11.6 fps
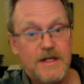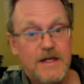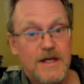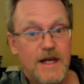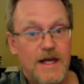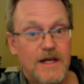
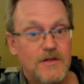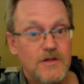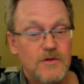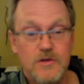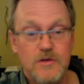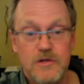and
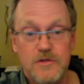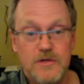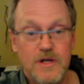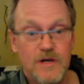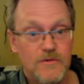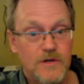you can
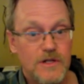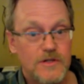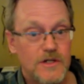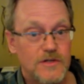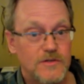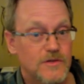cover each
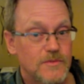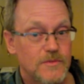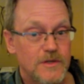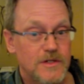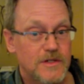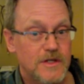
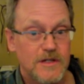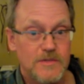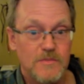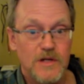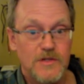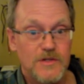instrument as
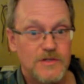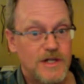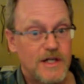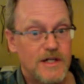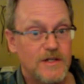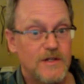much as
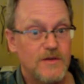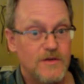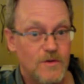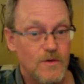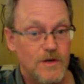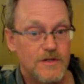needed
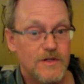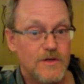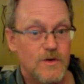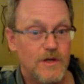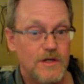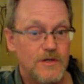
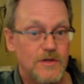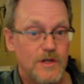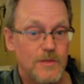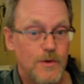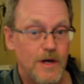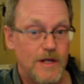according to the
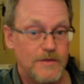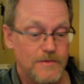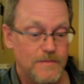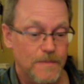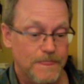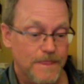appraisal.
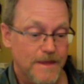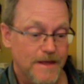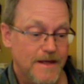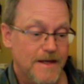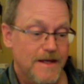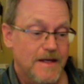
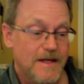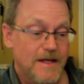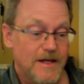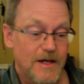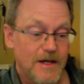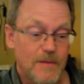
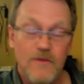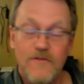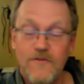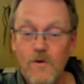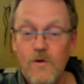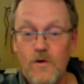Number
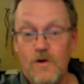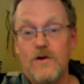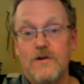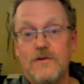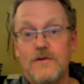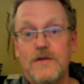
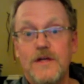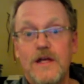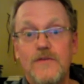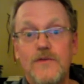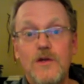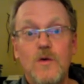four,
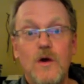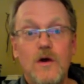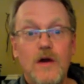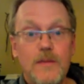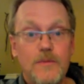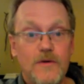if you are
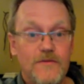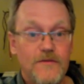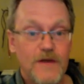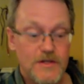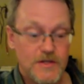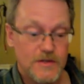a
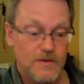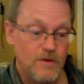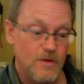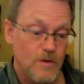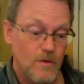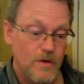professional
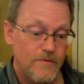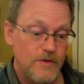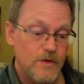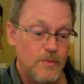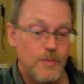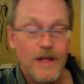or if
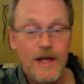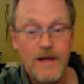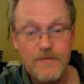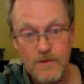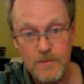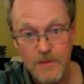you play
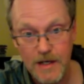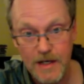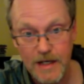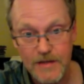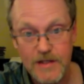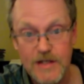for
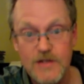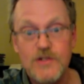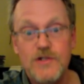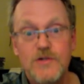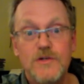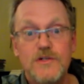money, the
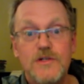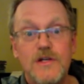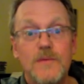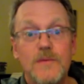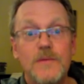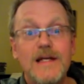insurance
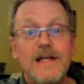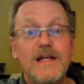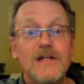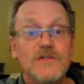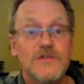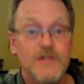company
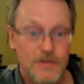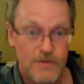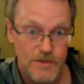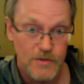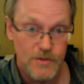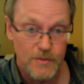
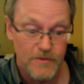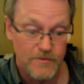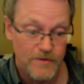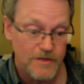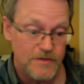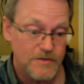considers you a
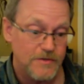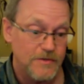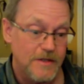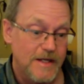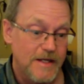professional,